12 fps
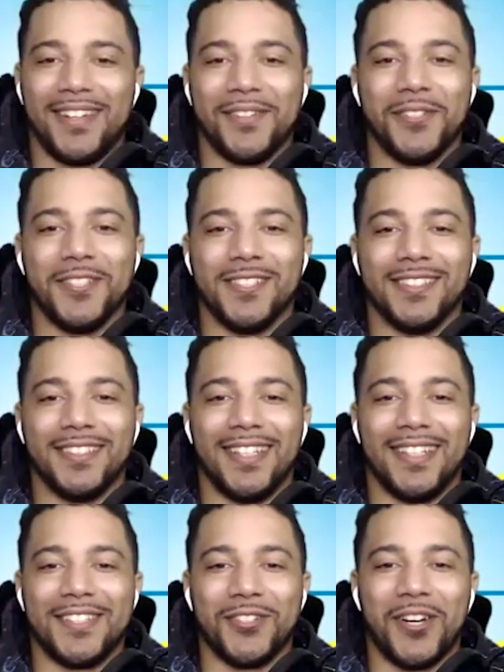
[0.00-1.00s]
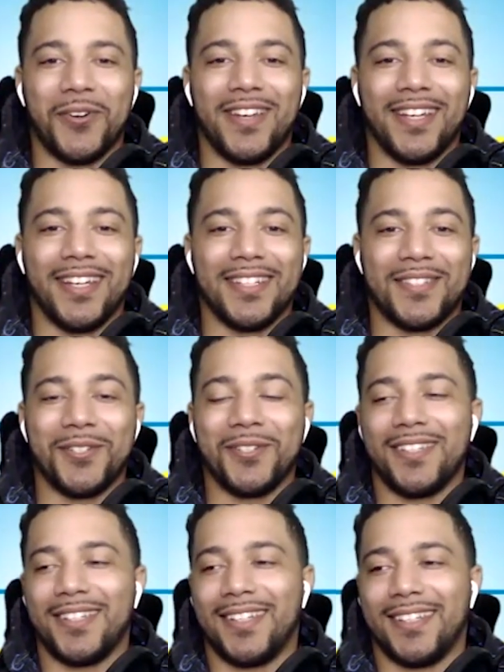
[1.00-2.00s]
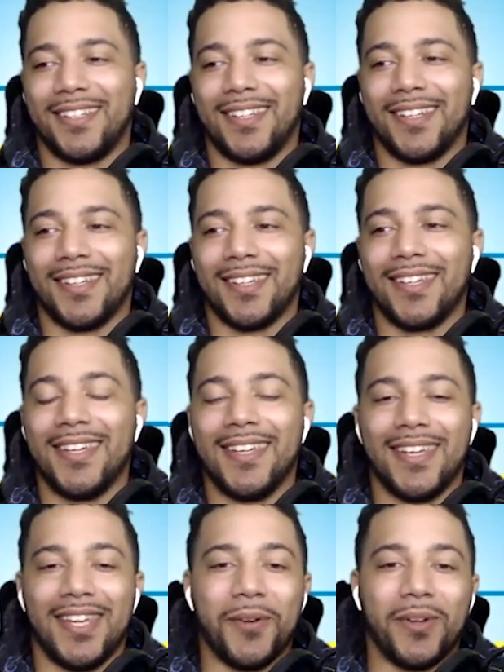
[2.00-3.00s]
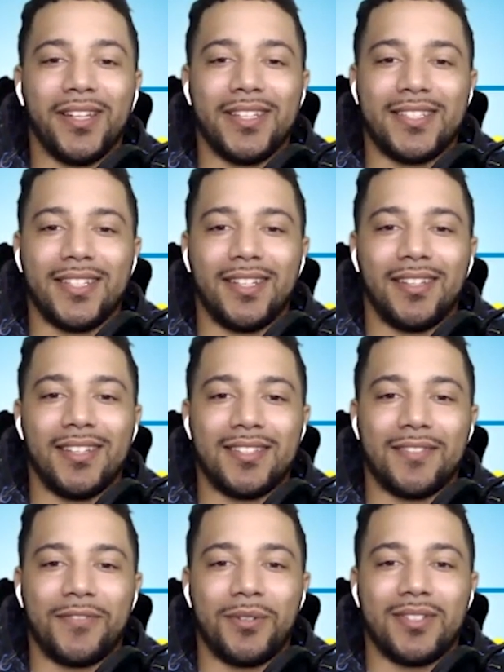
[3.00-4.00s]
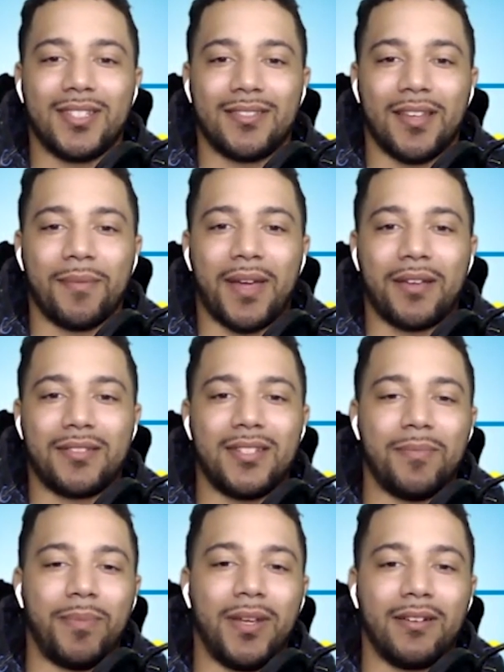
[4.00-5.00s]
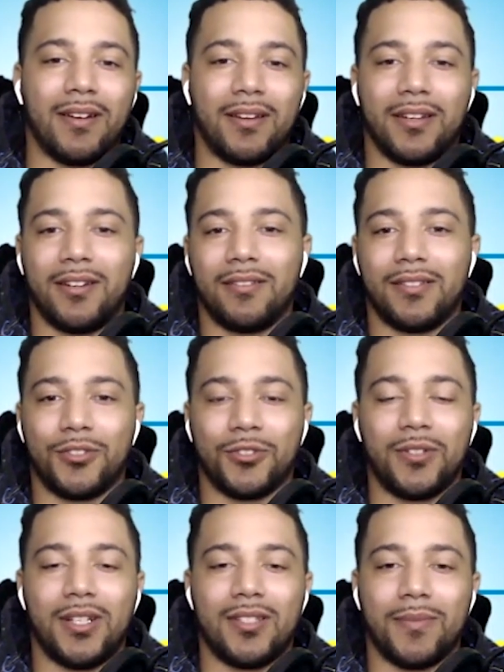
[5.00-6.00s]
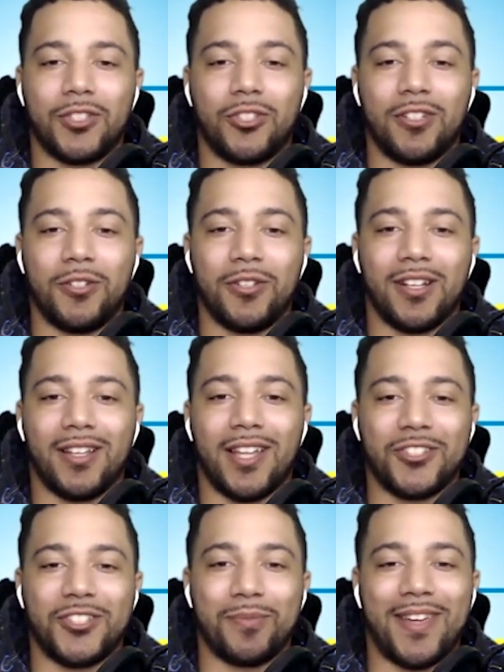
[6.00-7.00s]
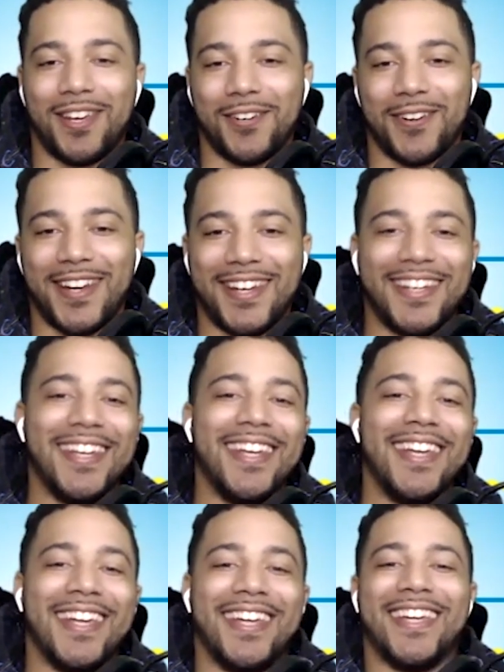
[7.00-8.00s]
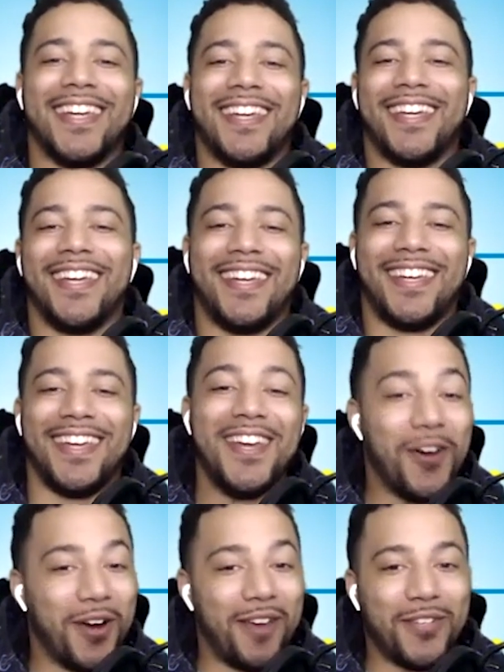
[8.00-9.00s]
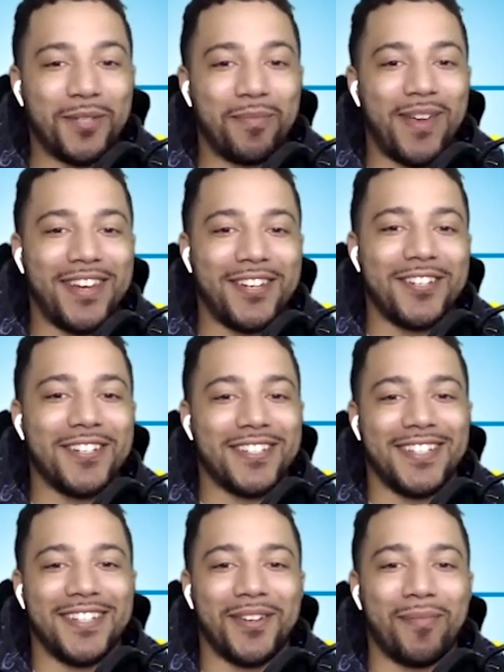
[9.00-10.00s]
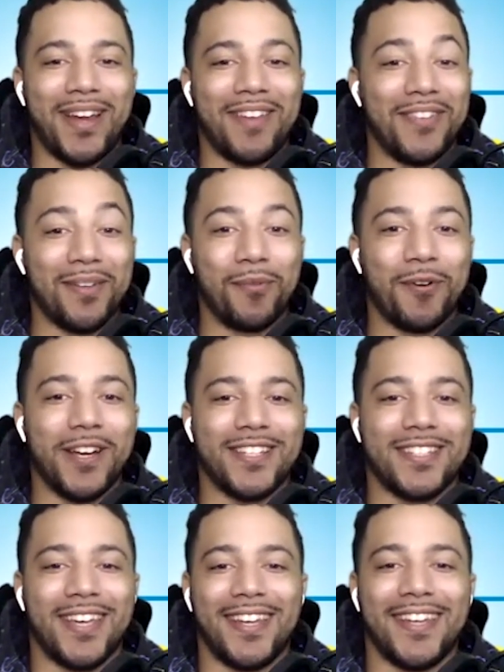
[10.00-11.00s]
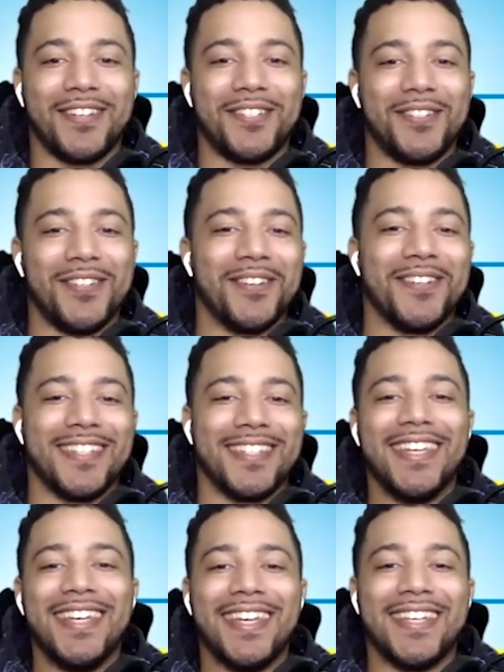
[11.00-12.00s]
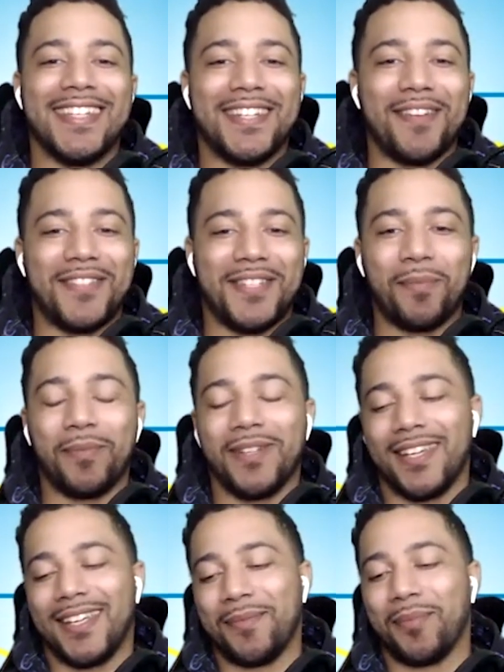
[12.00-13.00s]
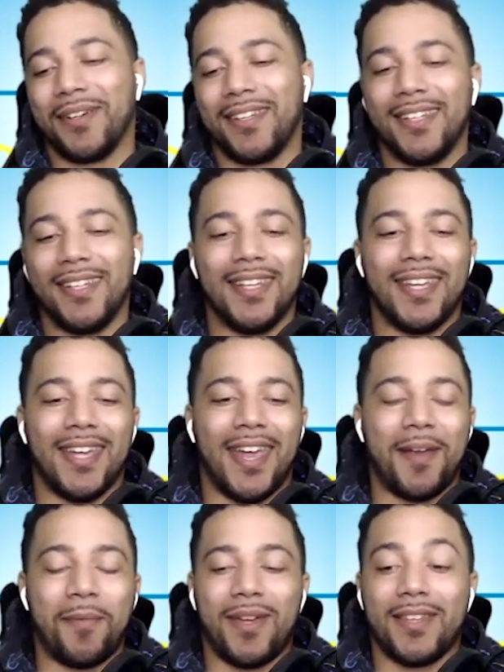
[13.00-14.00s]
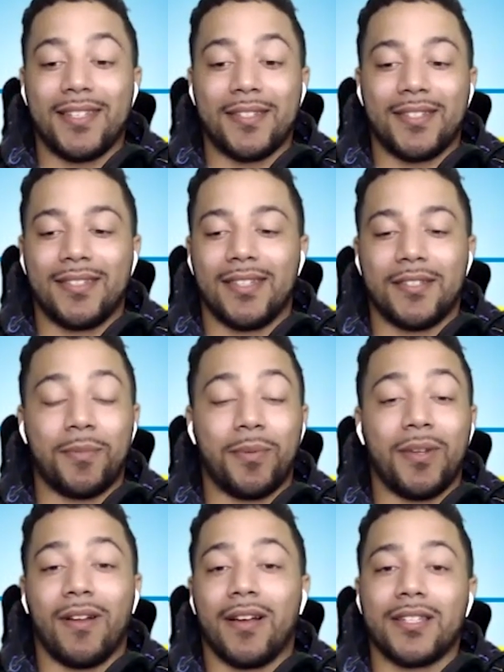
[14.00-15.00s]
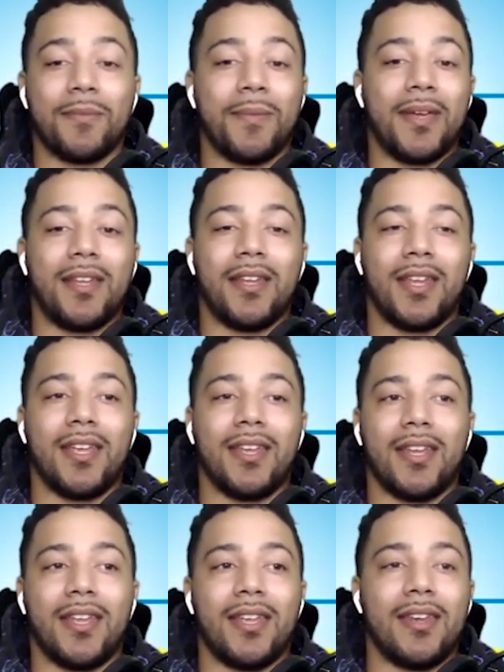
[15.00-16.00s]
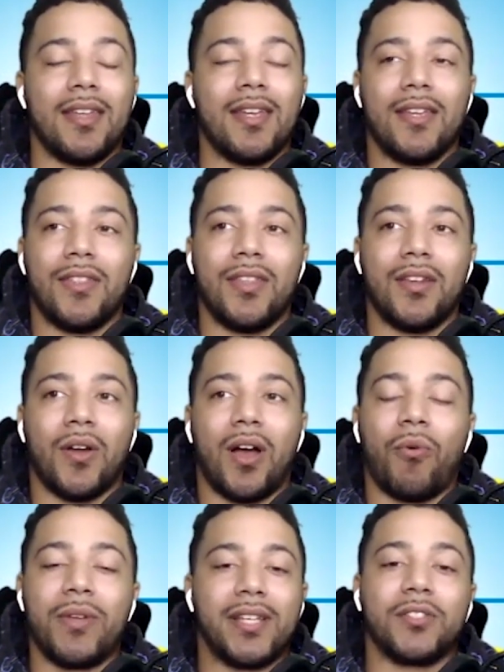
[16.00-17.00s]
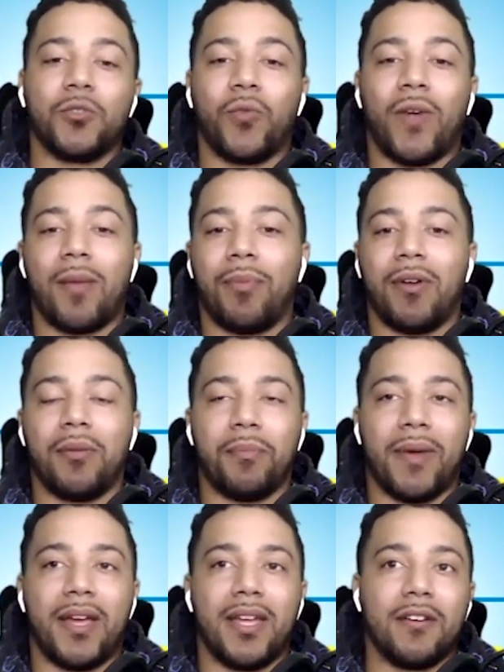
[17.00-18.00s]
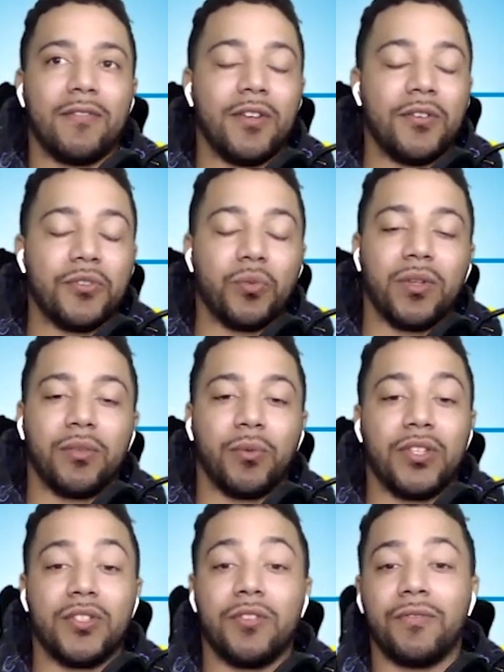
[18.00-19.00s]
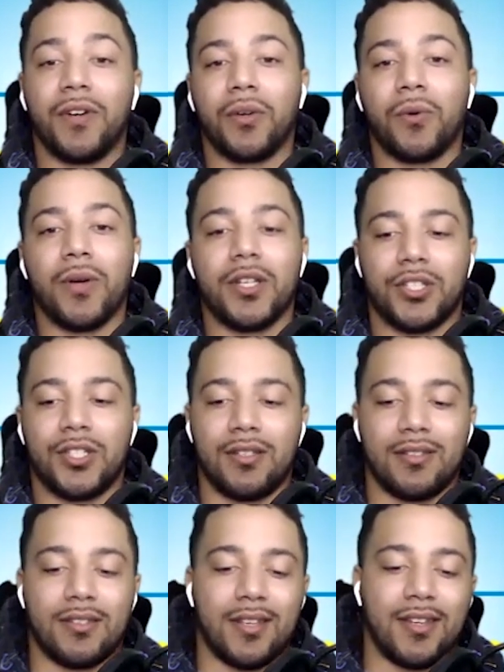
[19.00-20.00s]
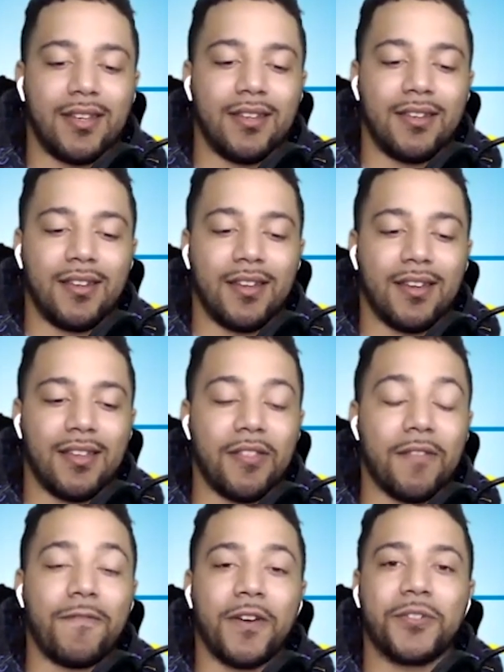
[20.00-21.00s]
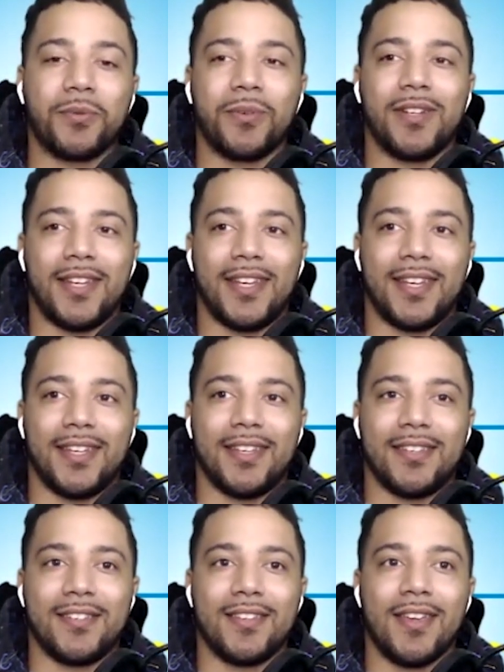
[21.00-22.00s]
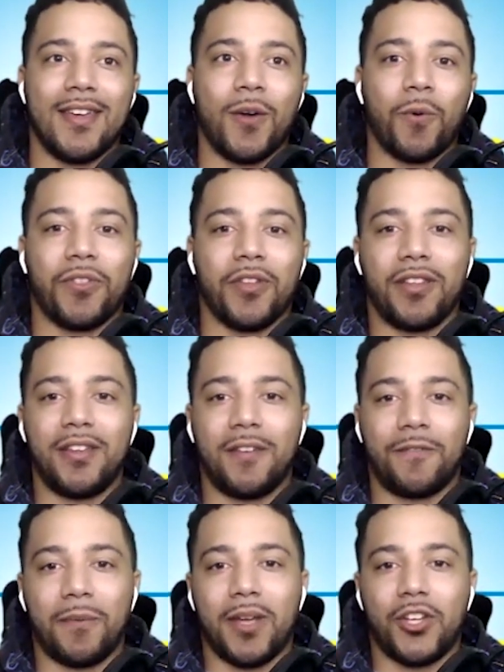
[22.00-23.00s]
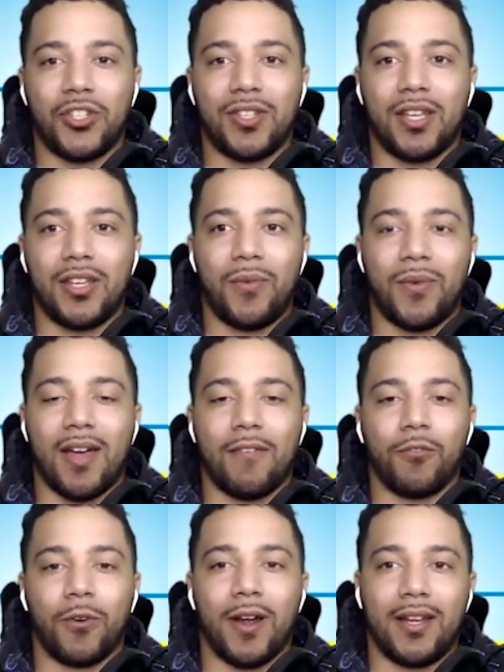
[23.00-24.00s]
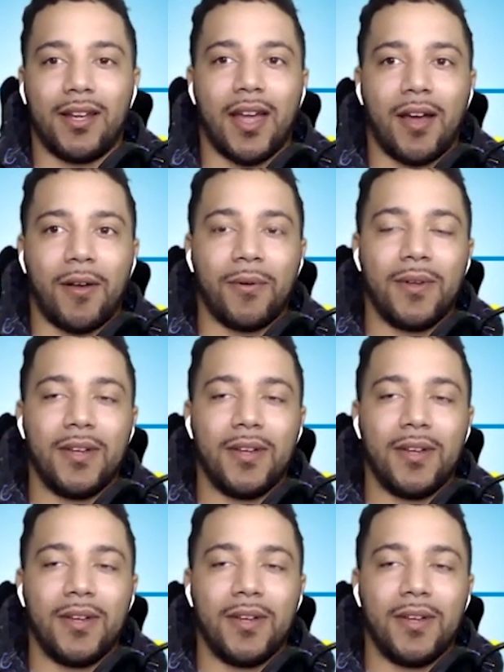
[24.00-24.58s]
Well, it's a great way to get to it. And anyone listening to this, if you somehow see Peter out here in the streets, make sure you yell out Shabang, right? Or even Shabangers. He might even get more excited now that you know his NFT play. But hey, man, this has been awesome, man. And I always like to wrap up my interviews with two fun questions. And the first one is, with all the information that you have right now,